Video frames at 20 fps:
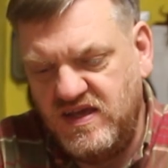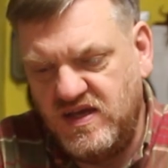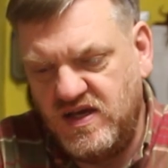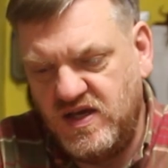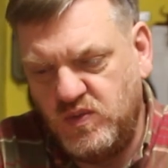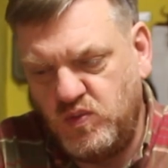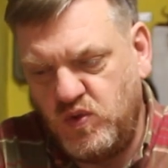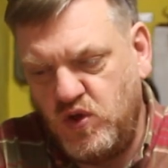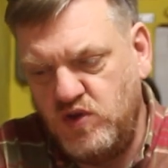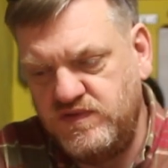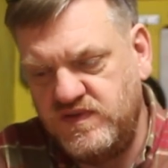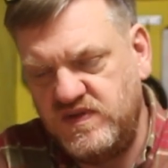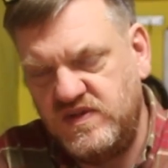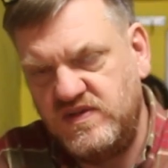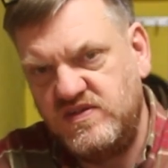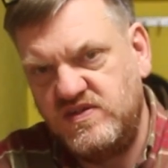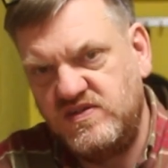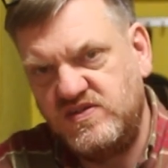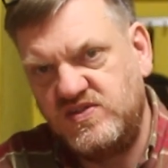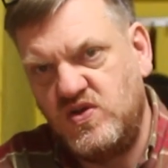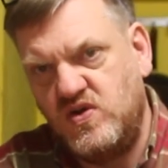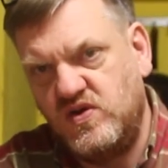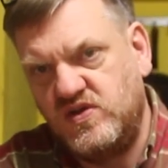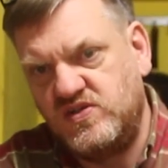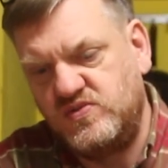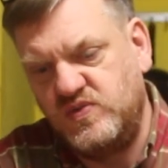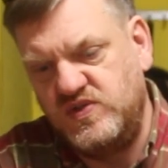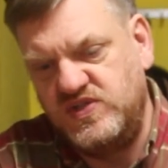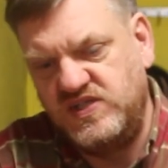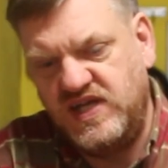woven
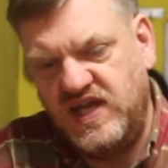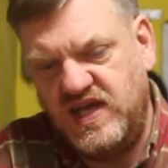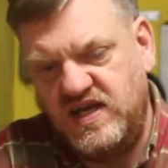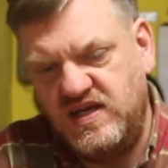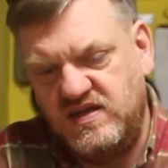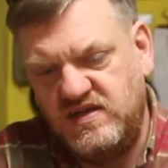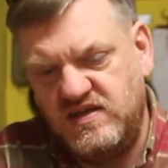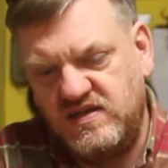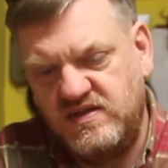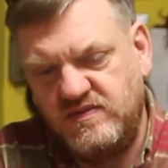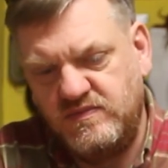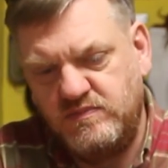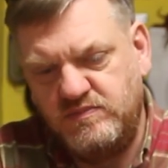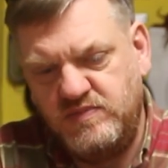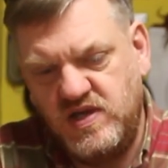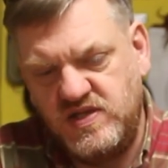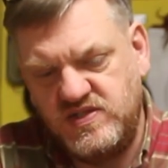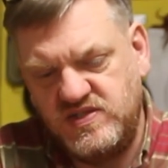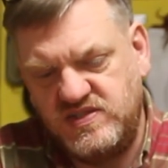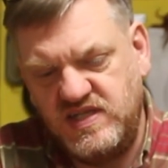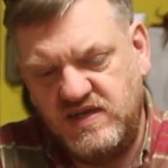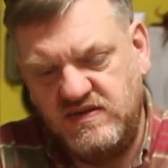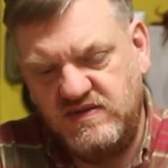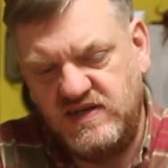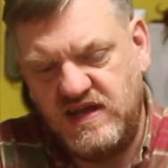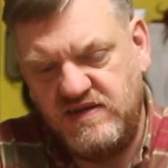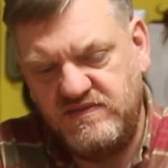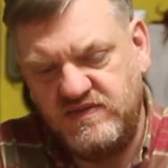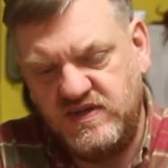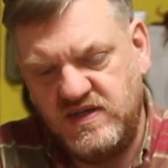socks, which again purchased here in
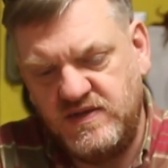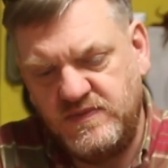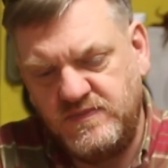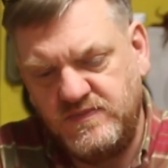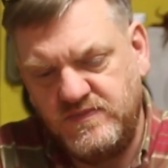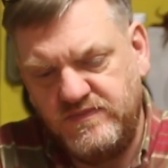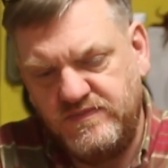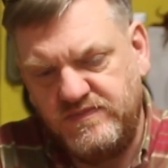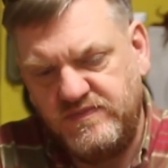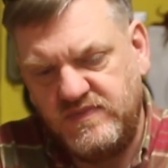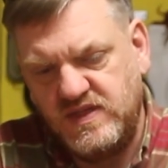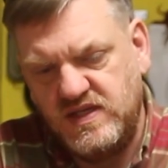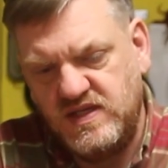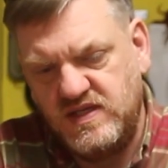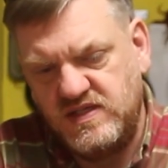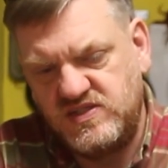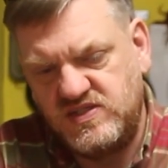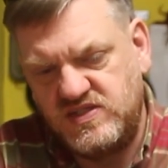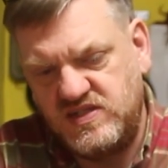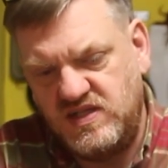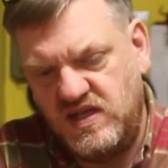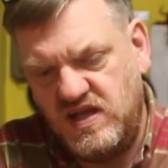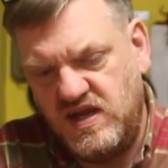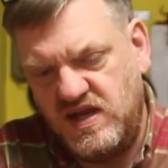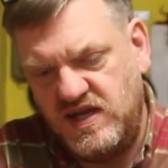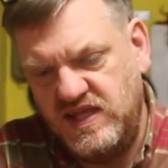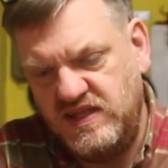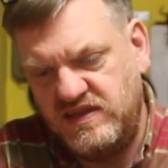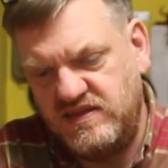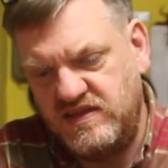Latvia. Slightly